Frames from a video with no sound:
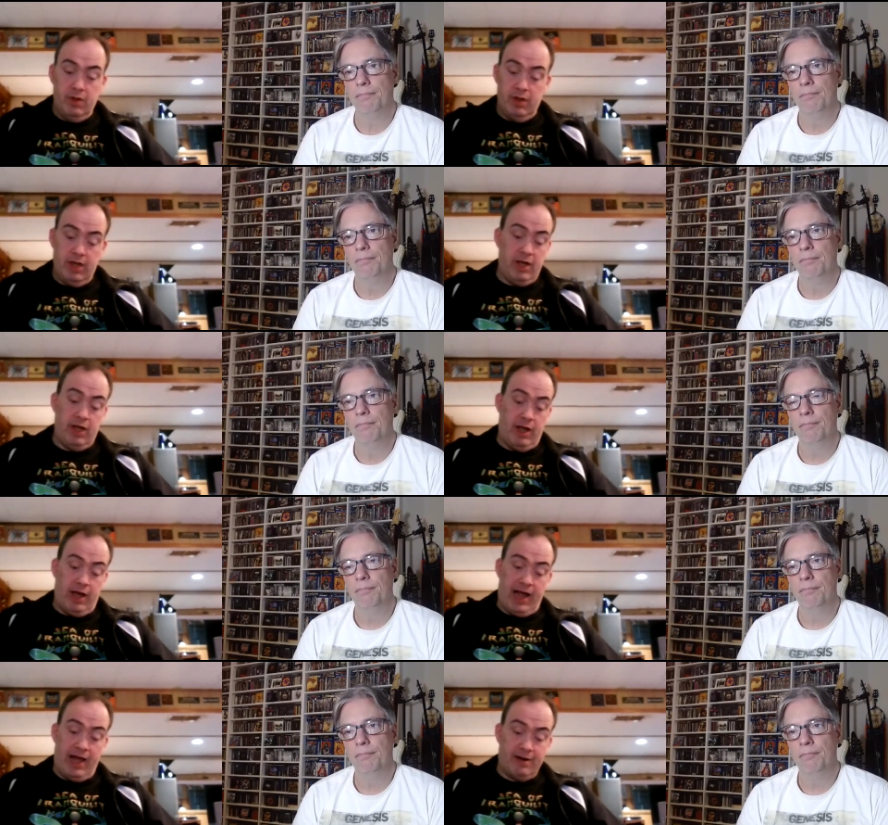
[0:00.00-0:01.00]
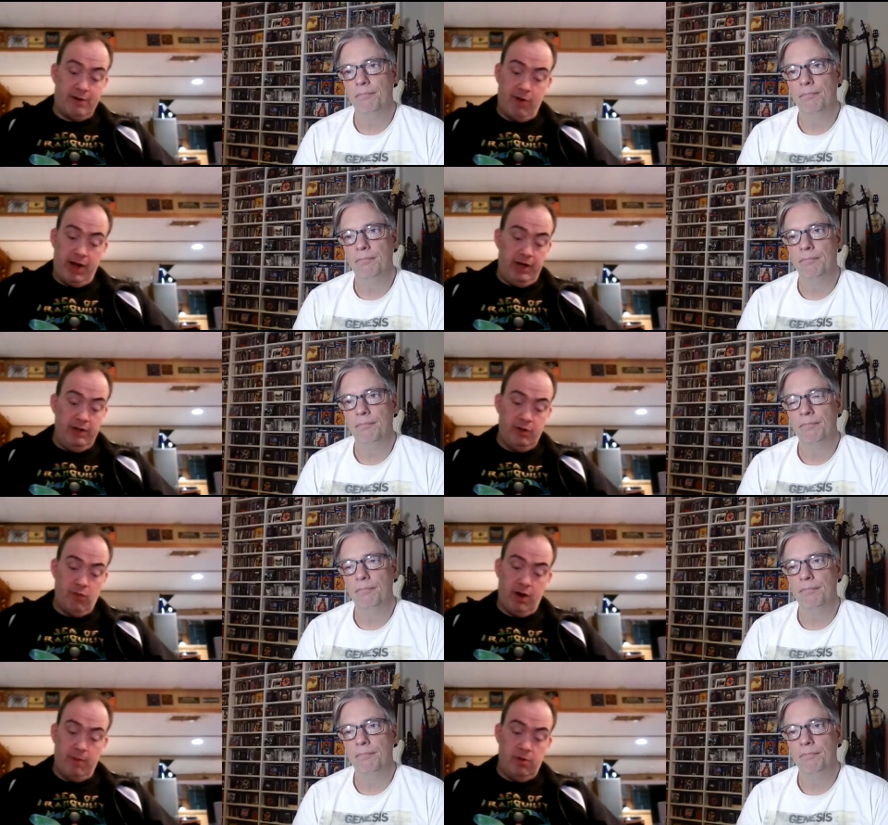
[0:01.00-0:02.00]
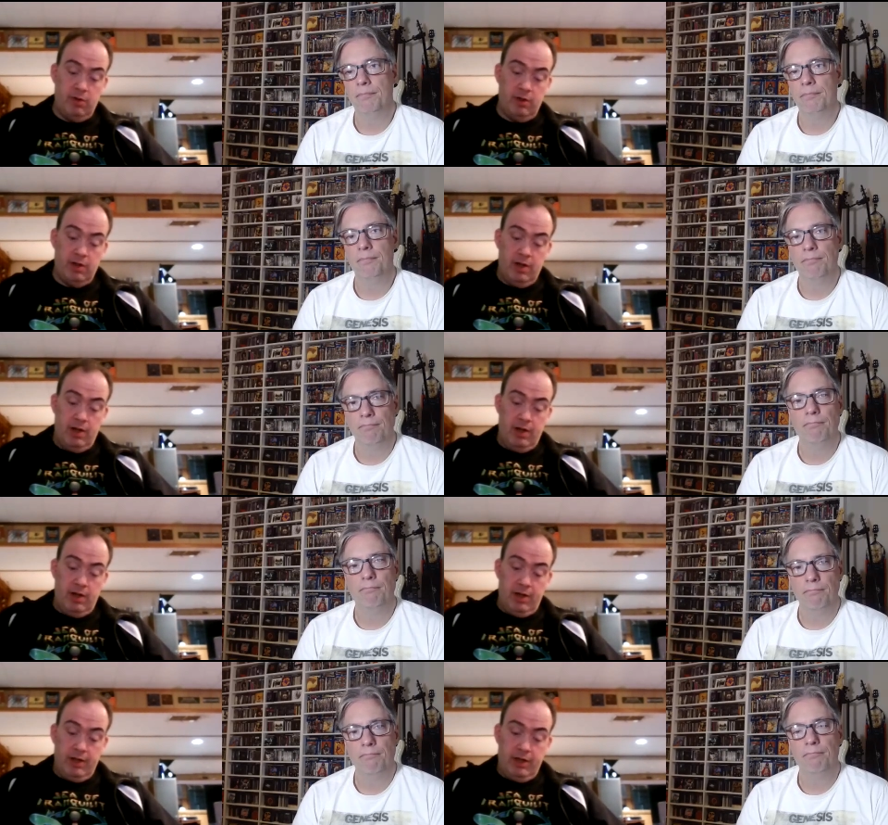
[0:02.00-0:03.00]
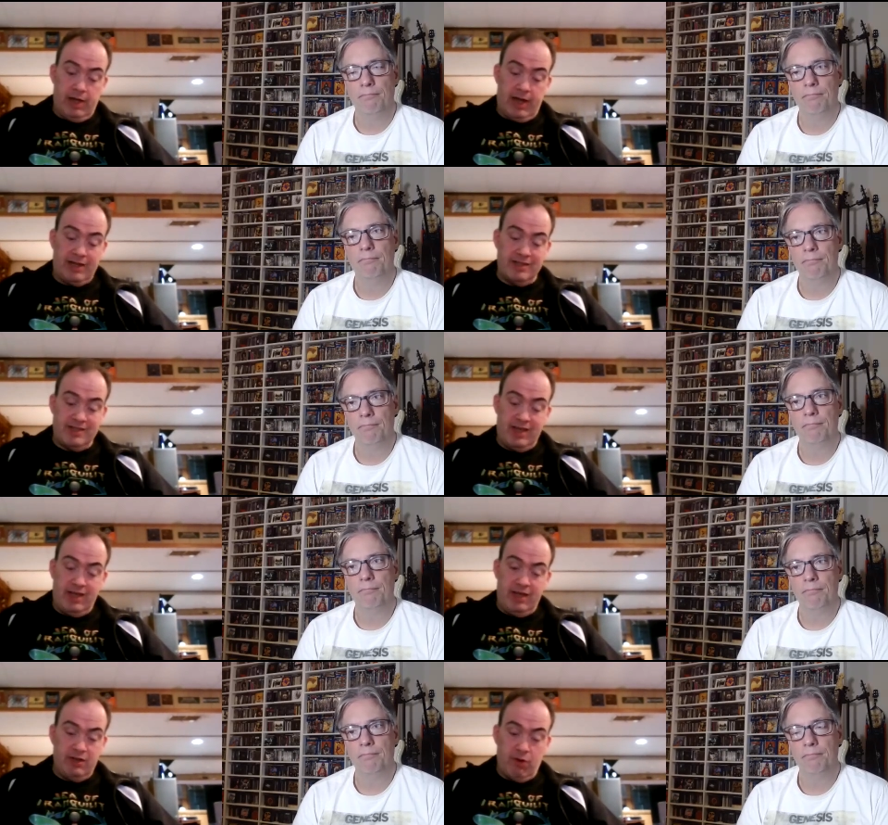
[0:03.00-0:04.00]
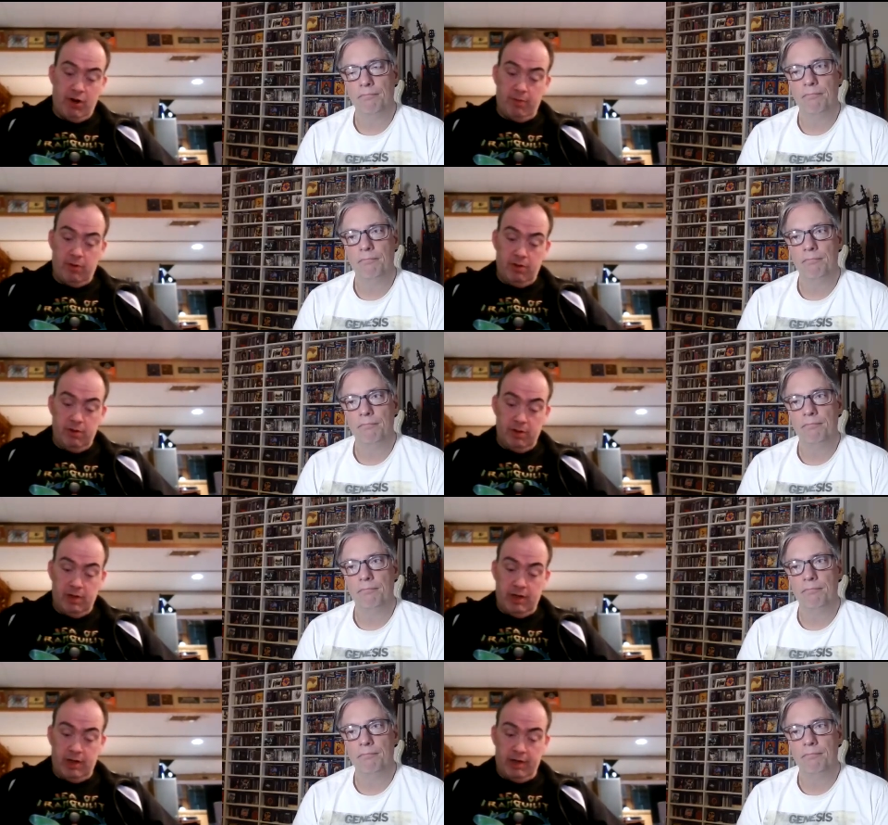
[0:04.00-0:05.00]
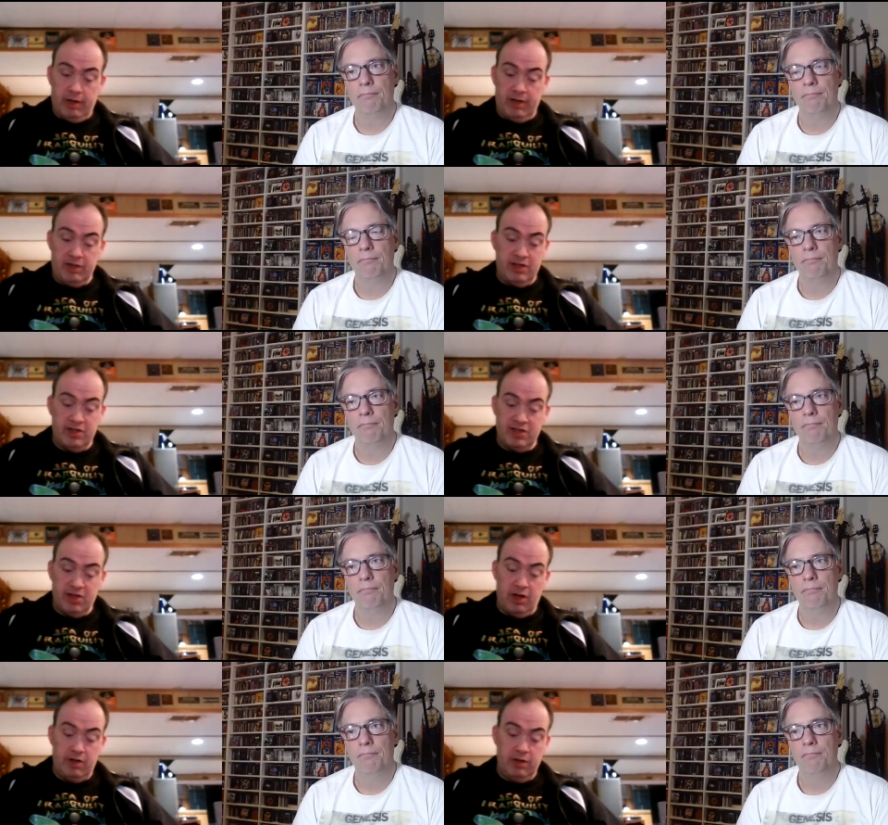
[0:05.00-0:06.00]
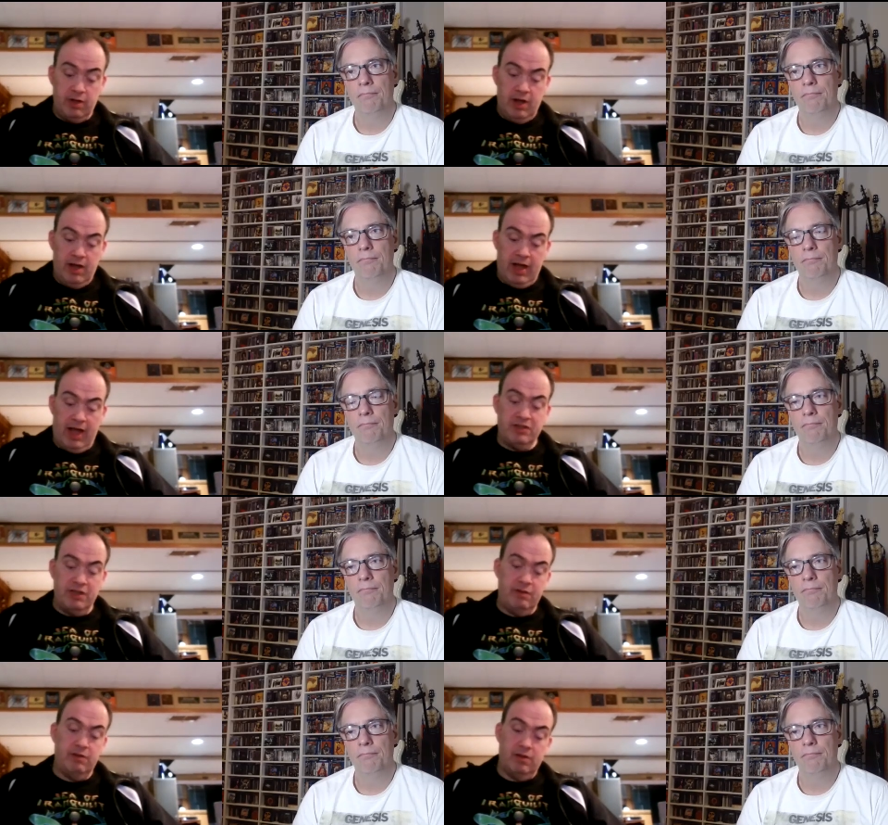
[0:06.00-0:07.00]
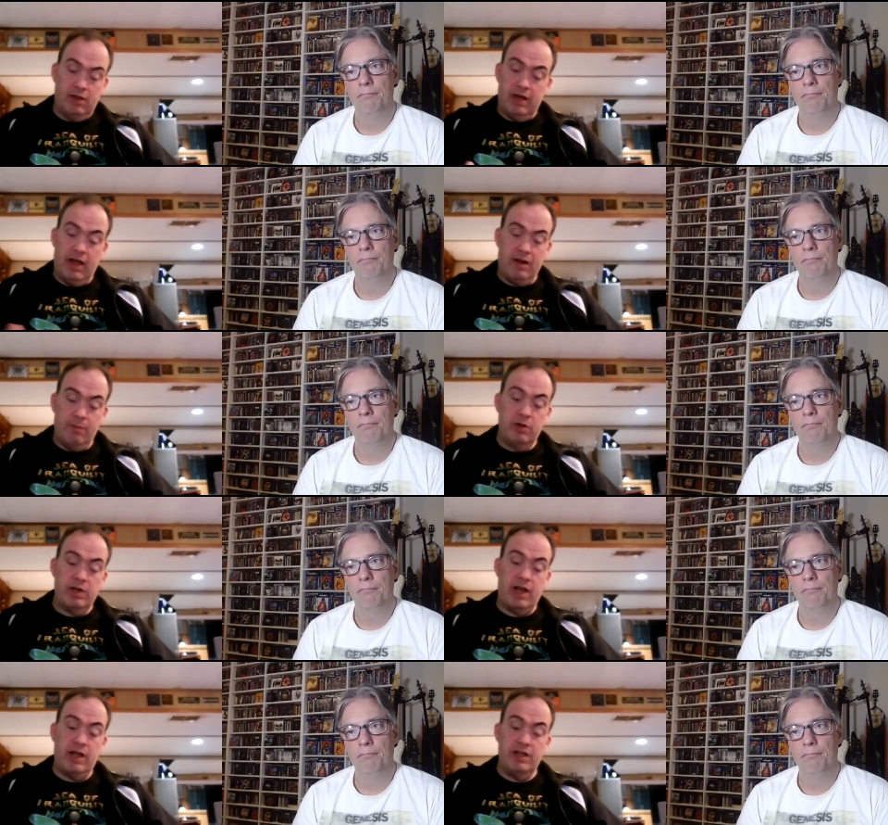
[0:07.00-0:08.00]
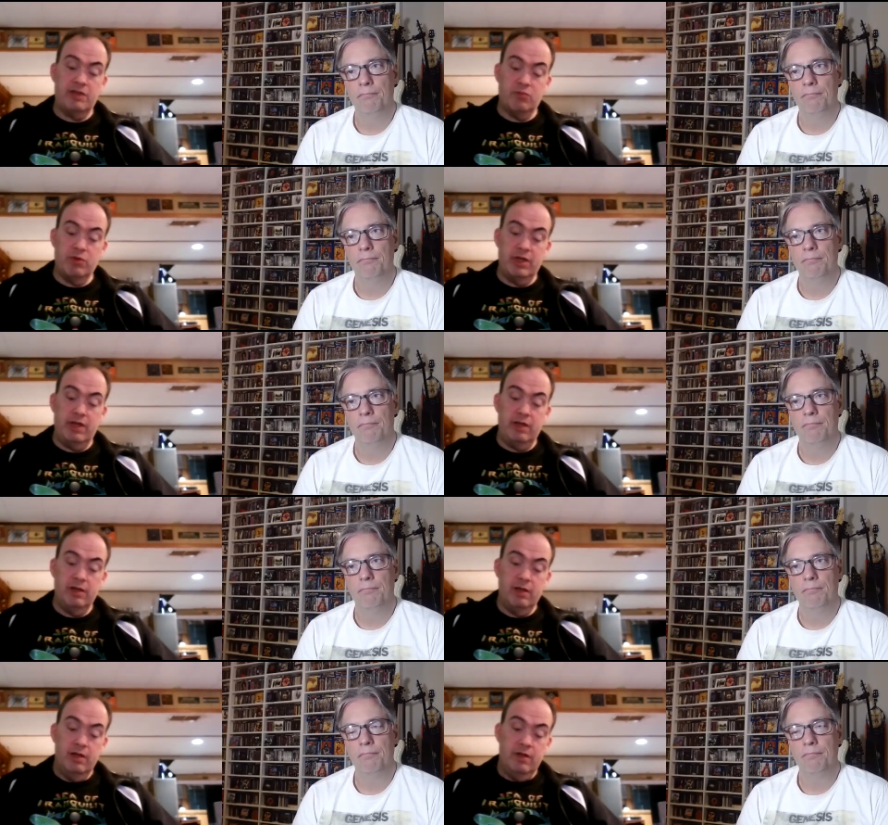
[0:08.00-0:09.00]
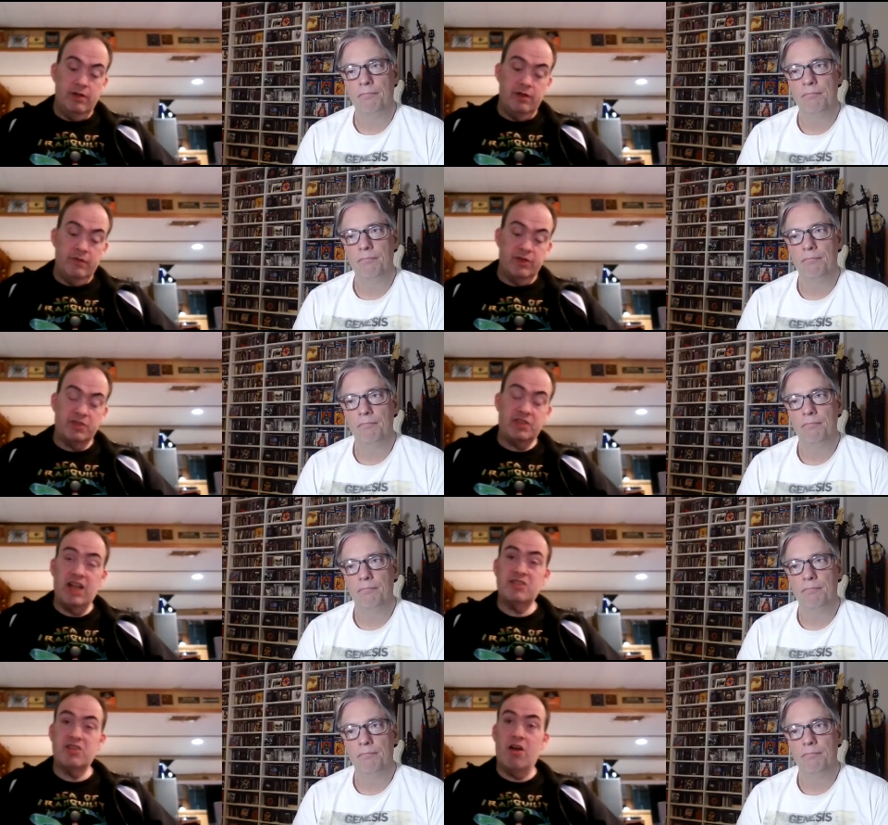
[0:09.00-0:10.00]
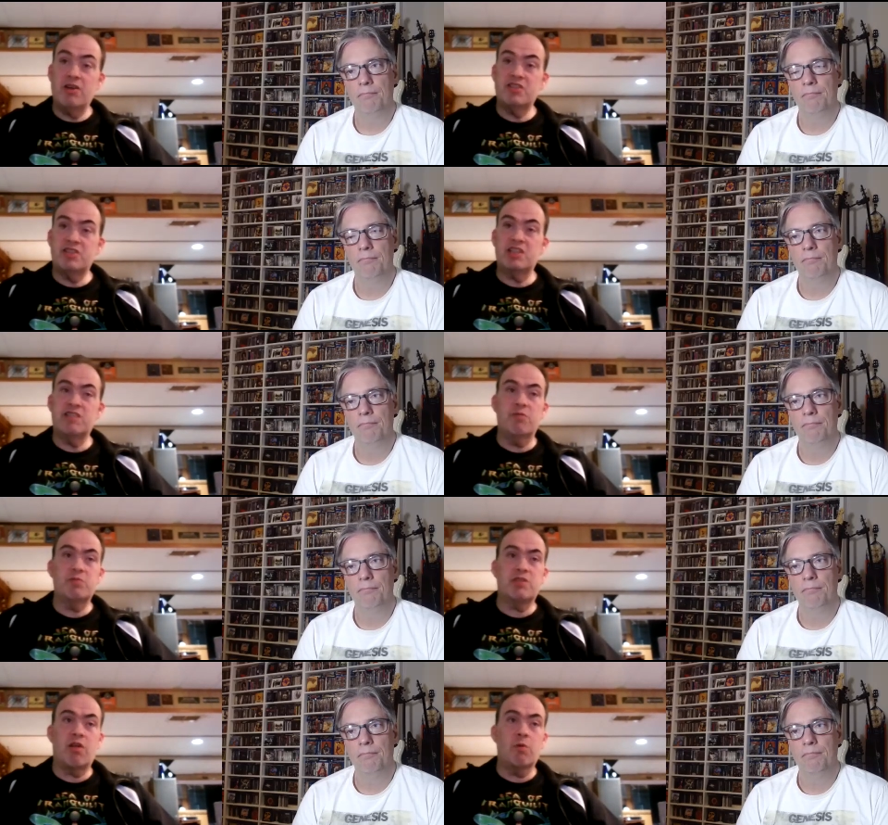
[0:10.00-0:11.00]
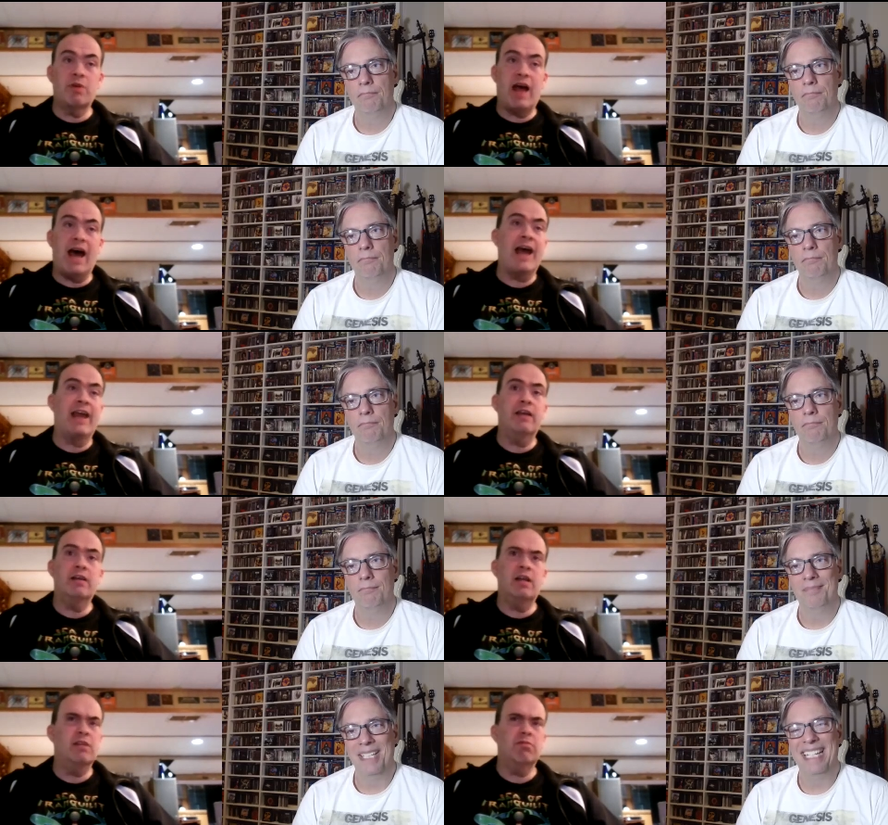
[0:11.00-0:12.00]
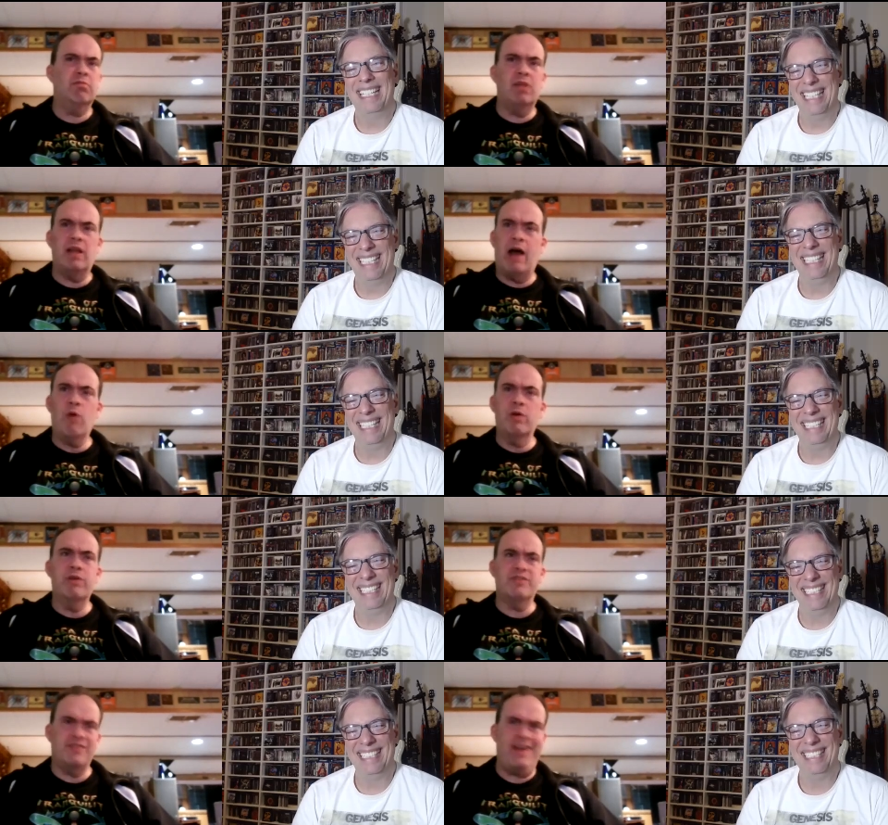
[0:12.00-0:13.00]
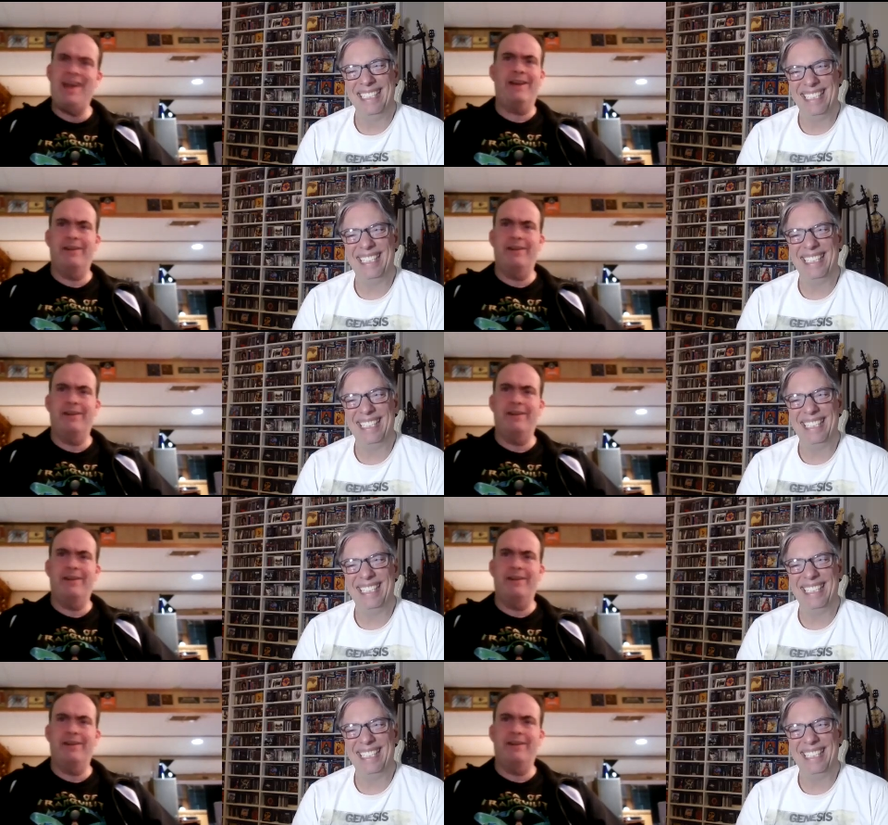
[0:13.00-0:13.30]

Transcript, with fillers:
Speaker 1: yeah, Iodic Rain, incredible. I can see incredible. Uh, Into the Sun. Actually, now I'm looking at it, it's really there's 10 songs, six of them start with I. Uh, how weird is that? I